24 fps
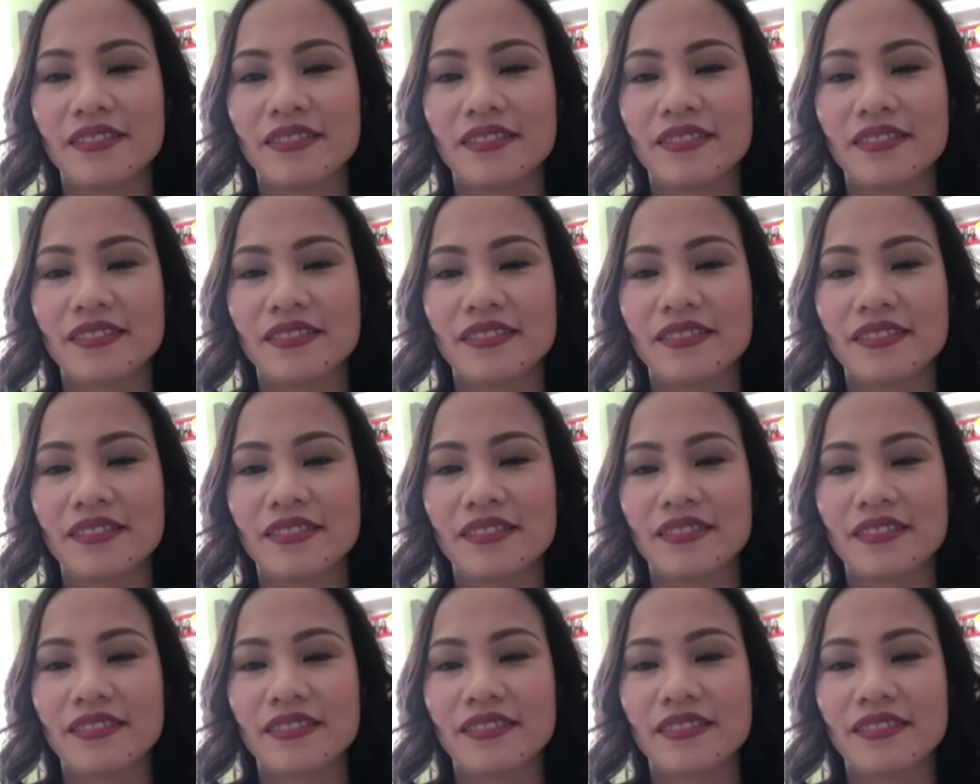
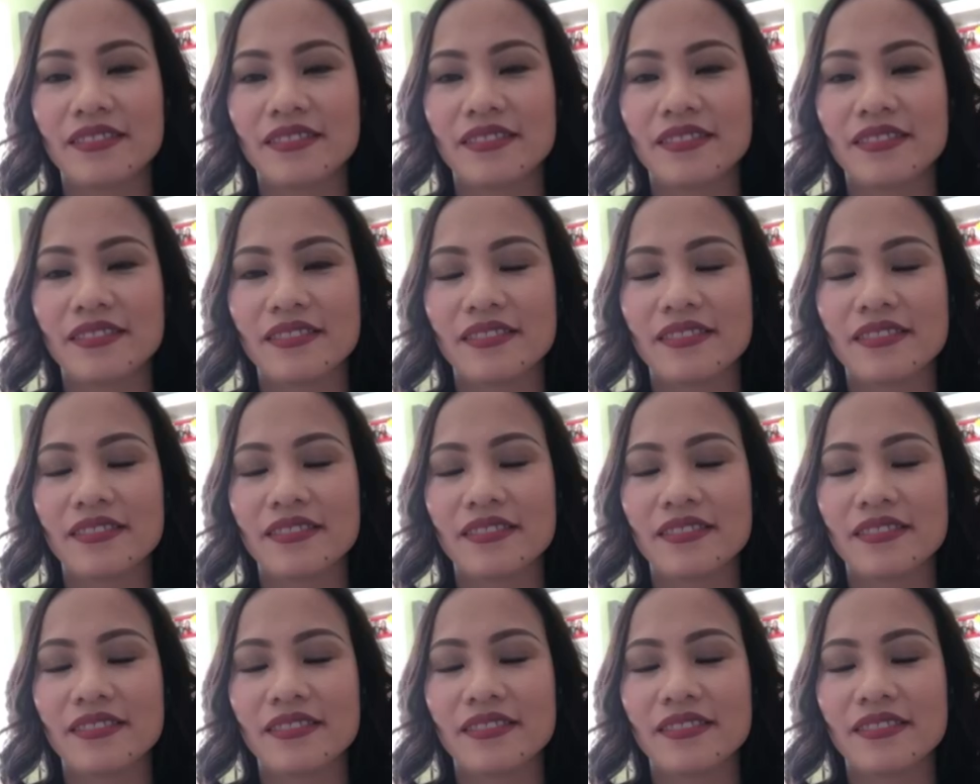
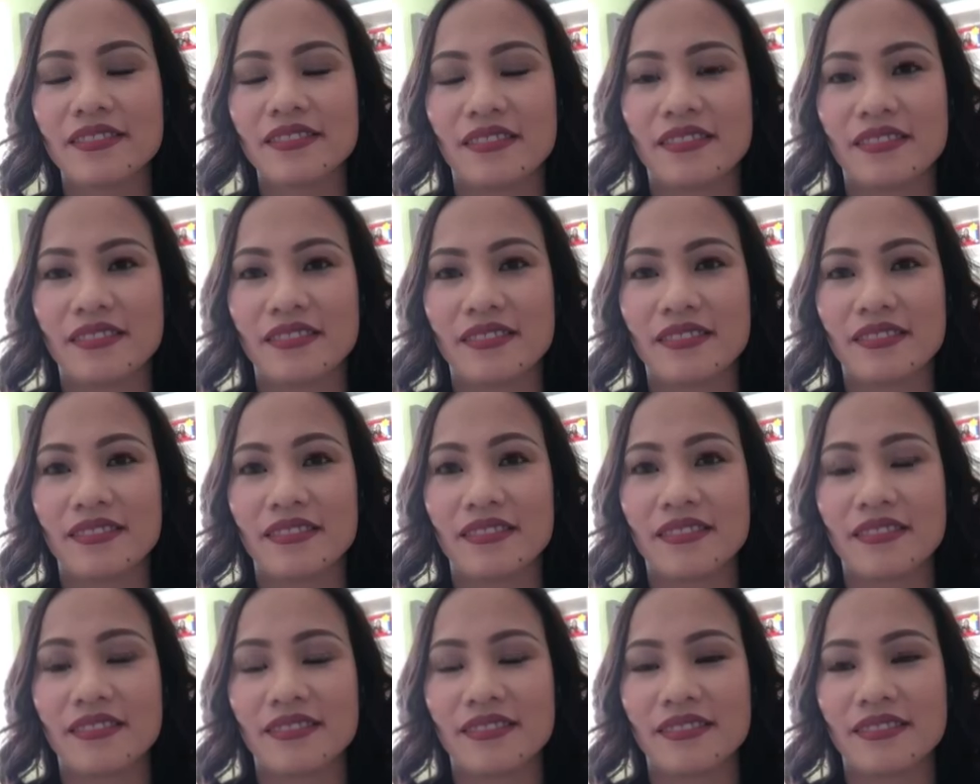
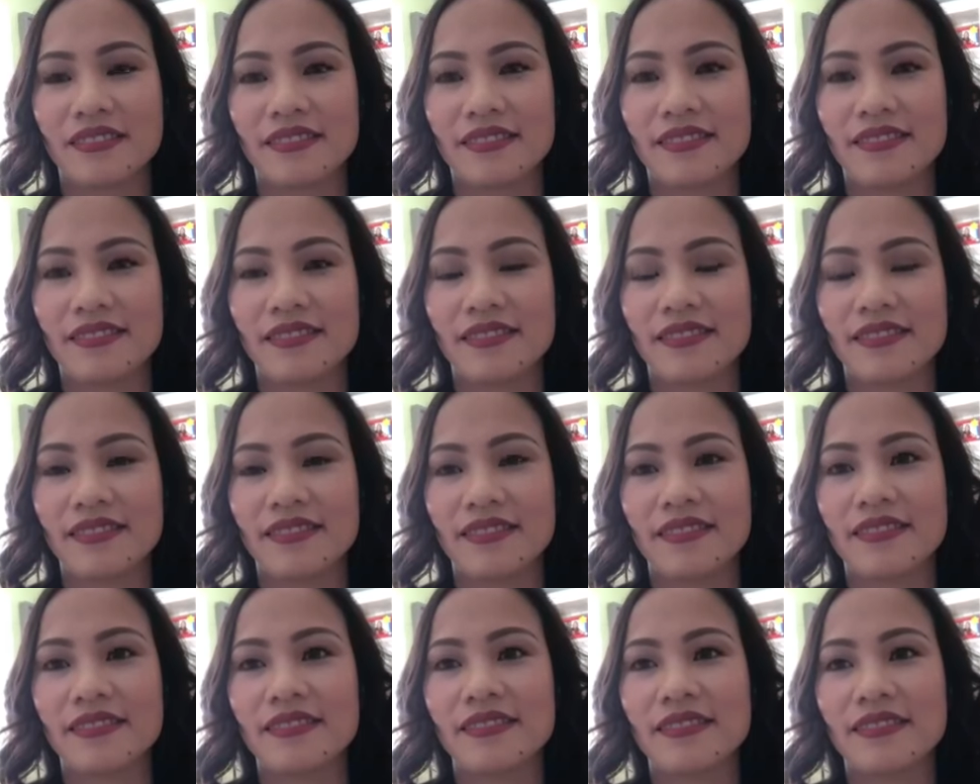
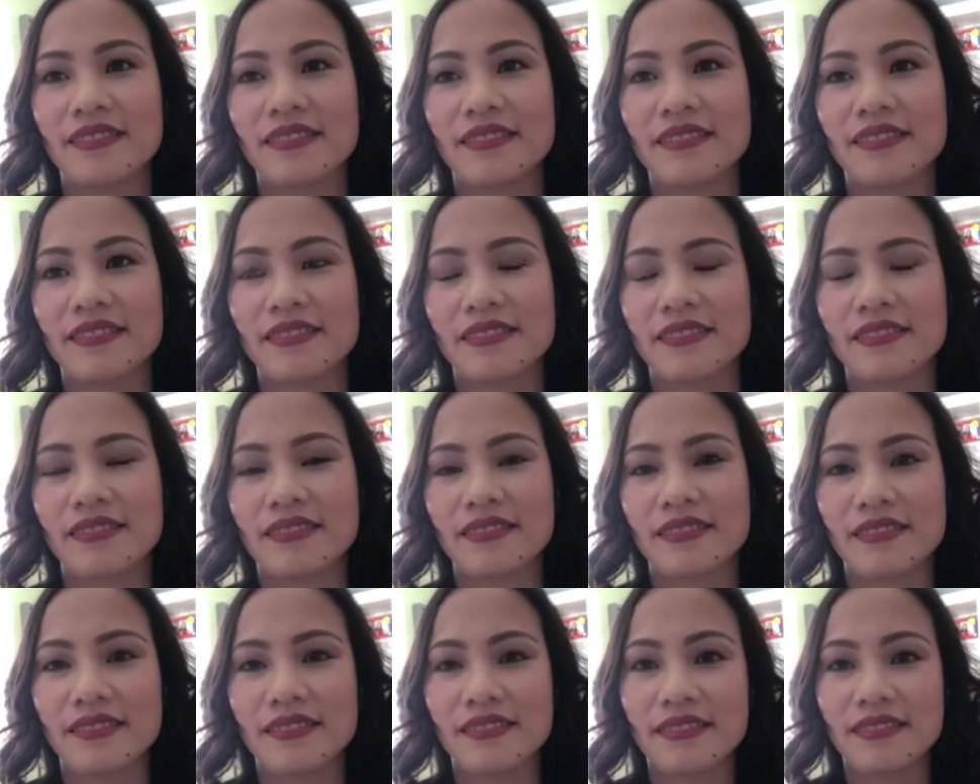
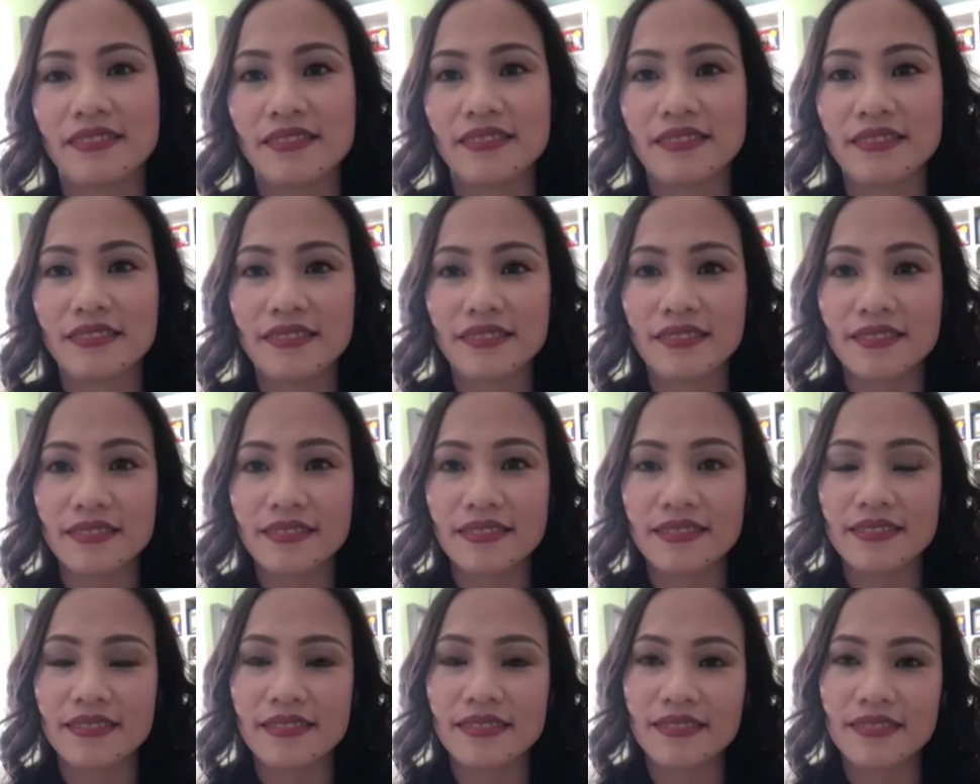
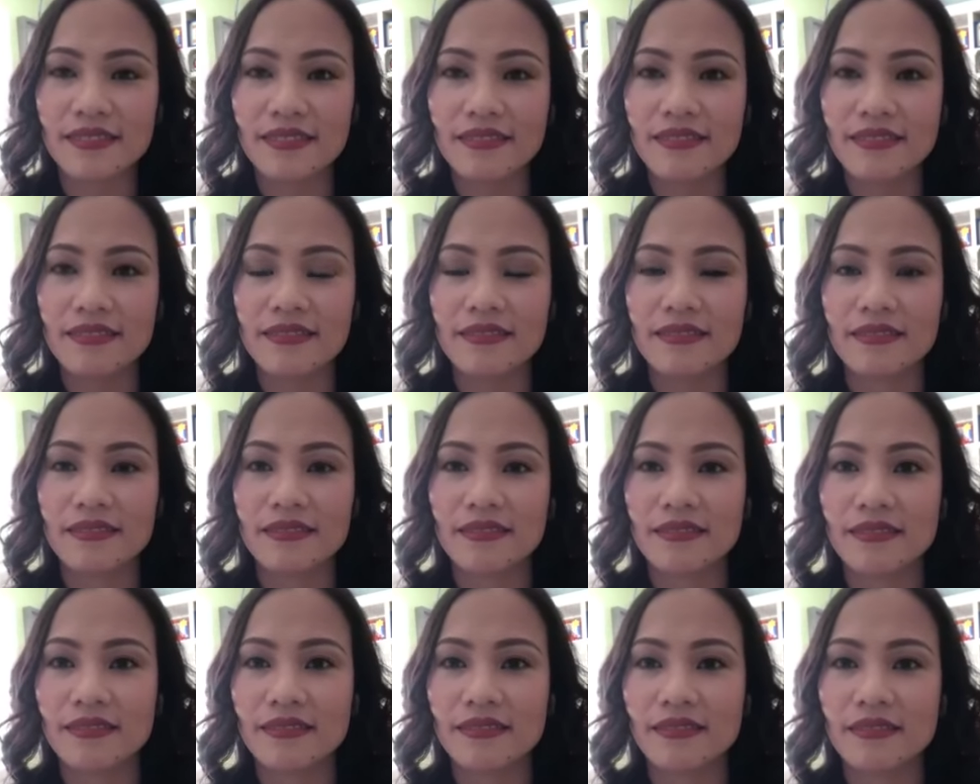
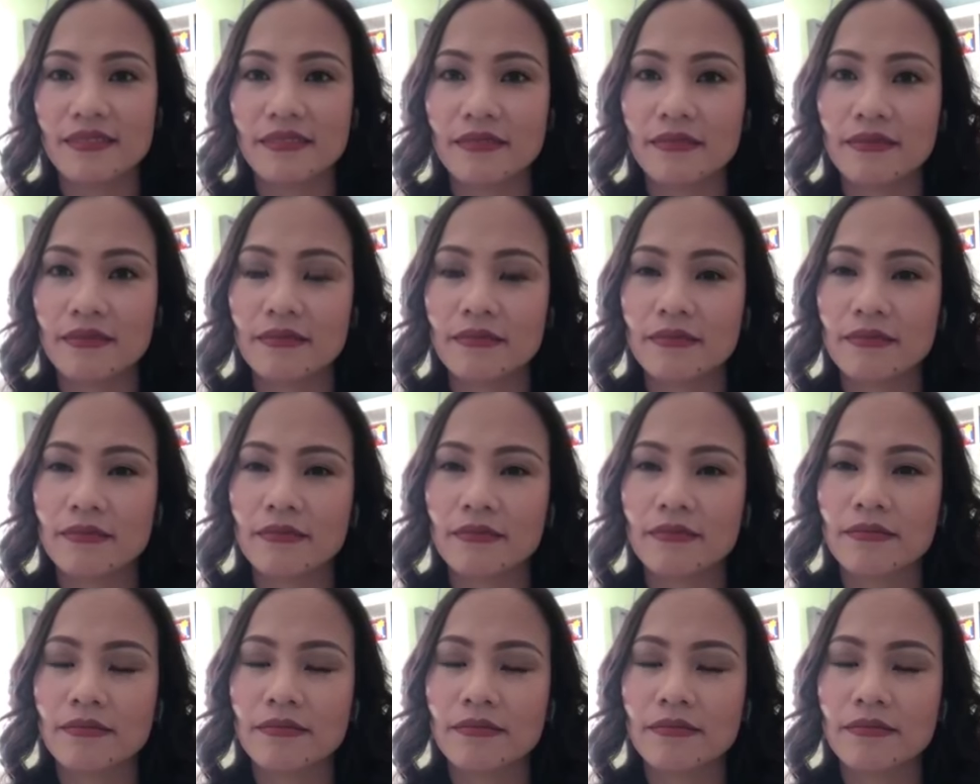This person isn't speaking.